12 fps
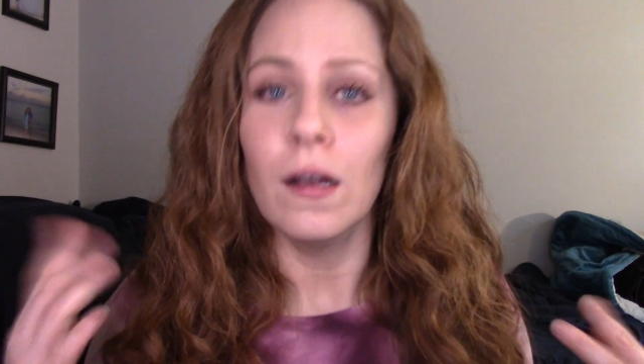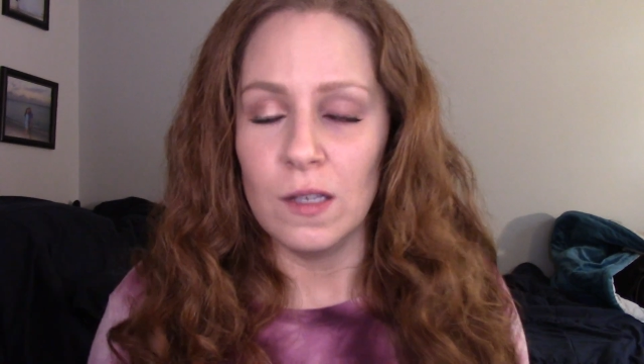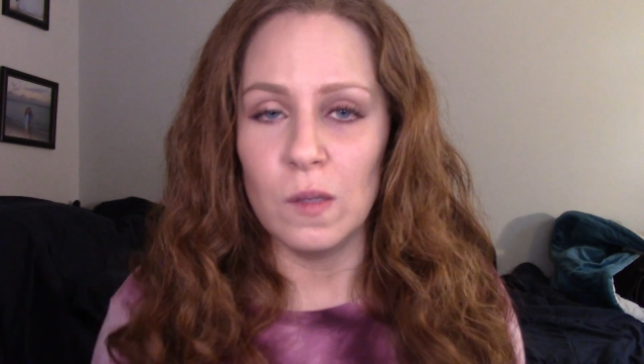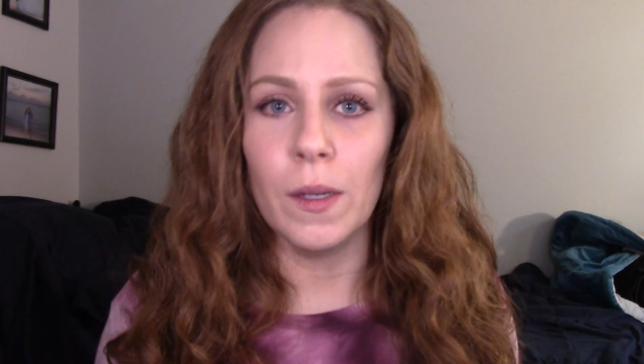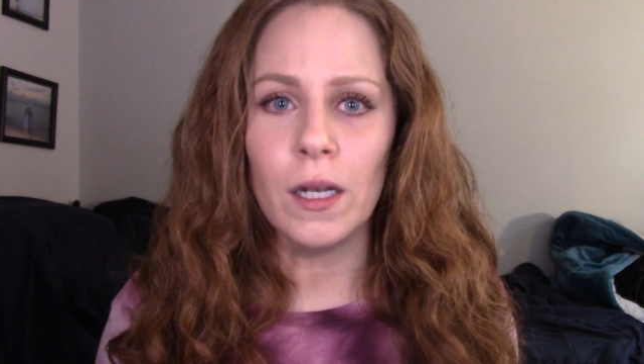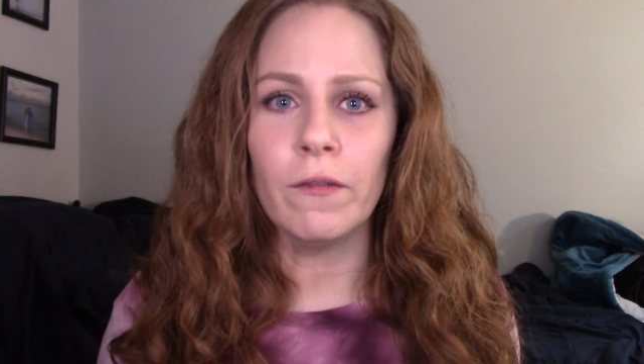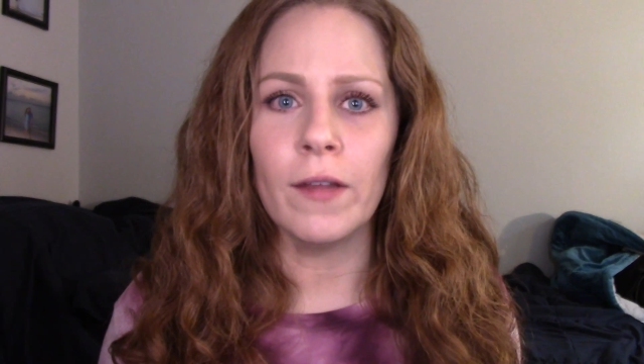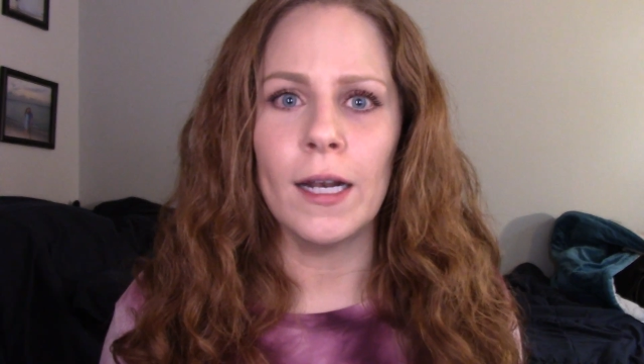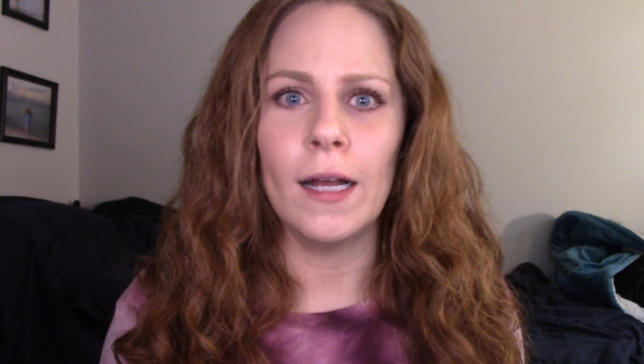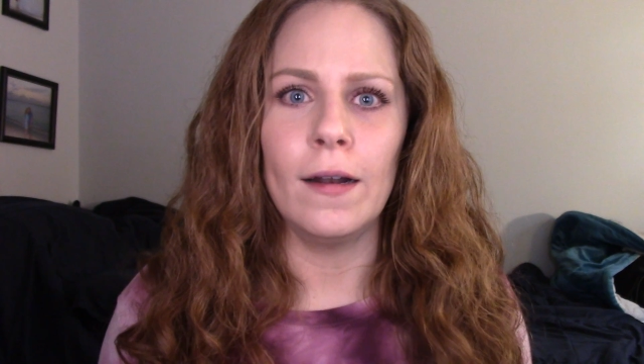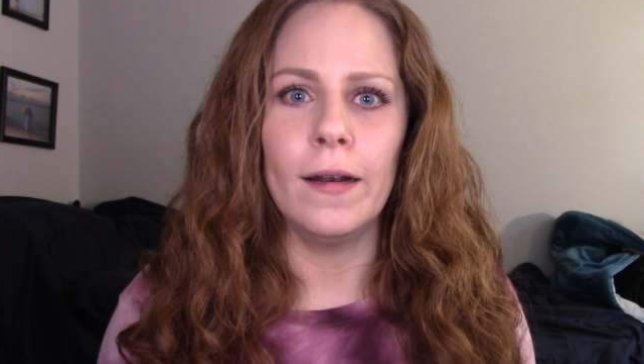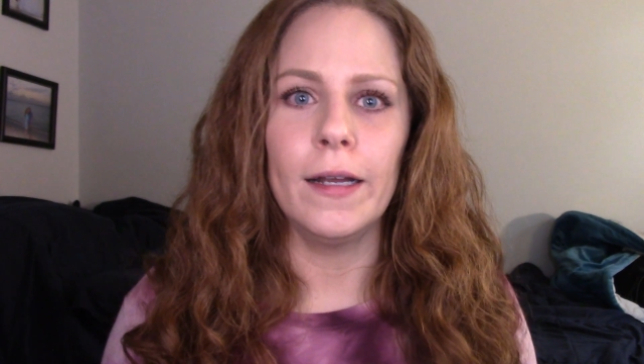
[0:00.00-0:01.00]
Speaking of not
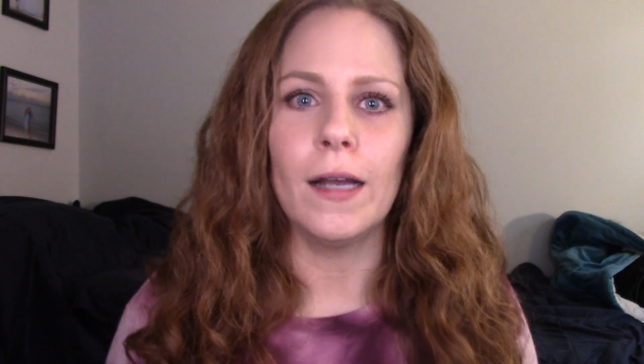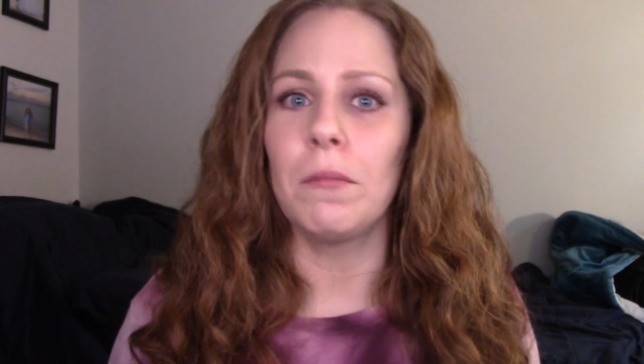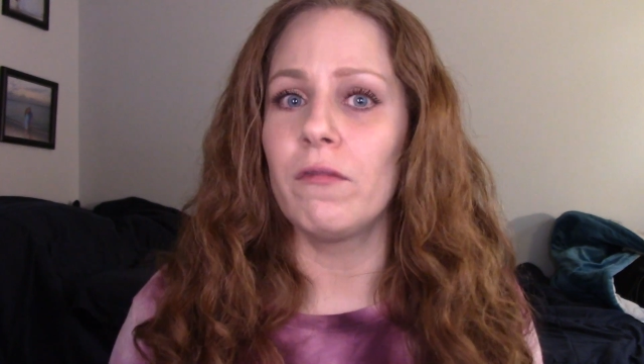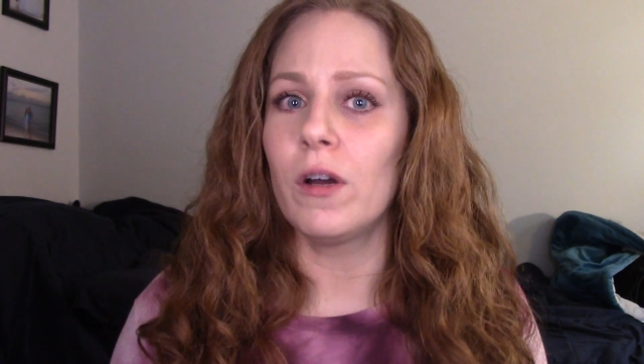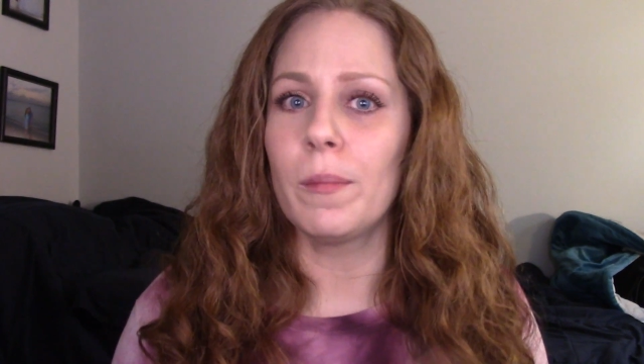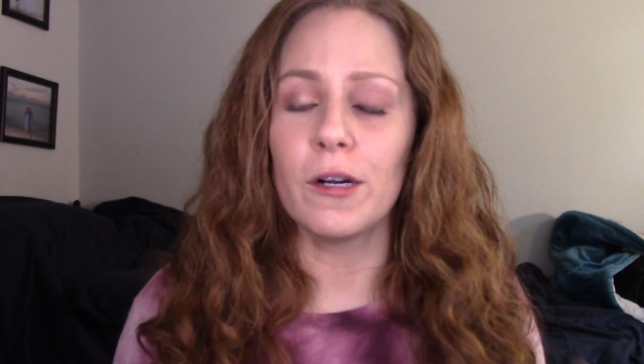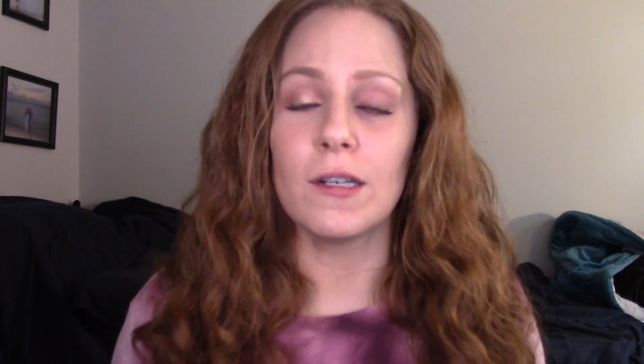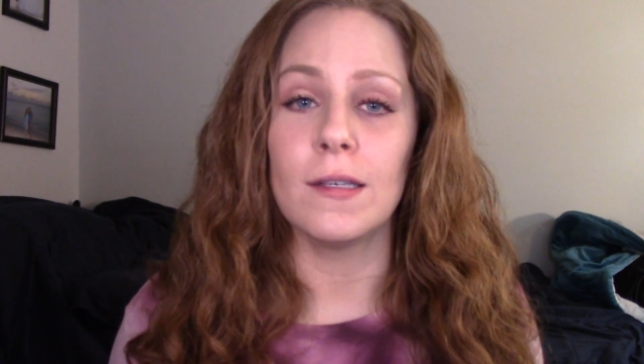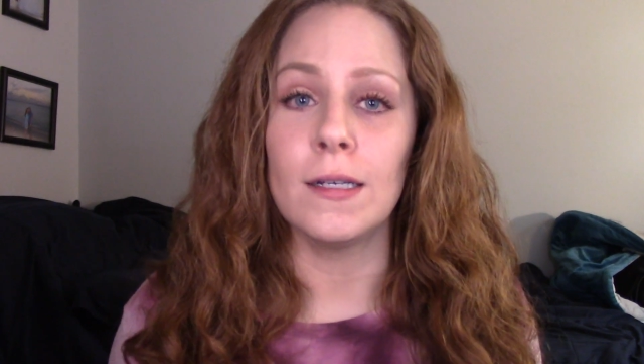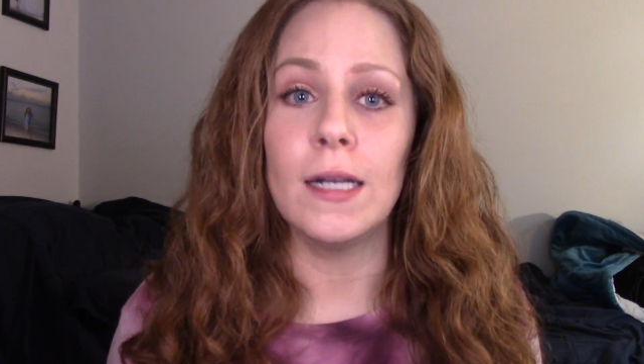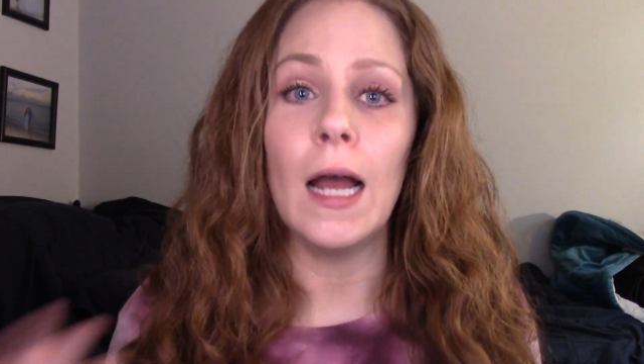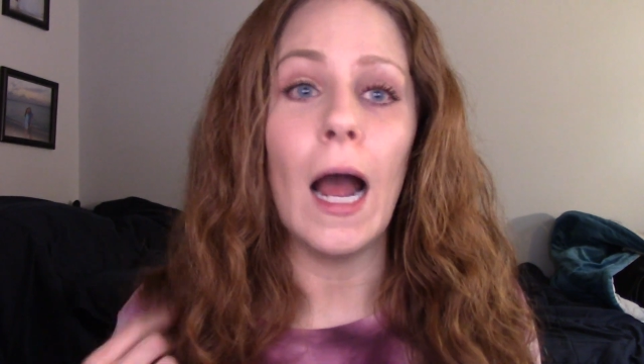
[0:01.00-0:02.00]
editing, I'm a real person.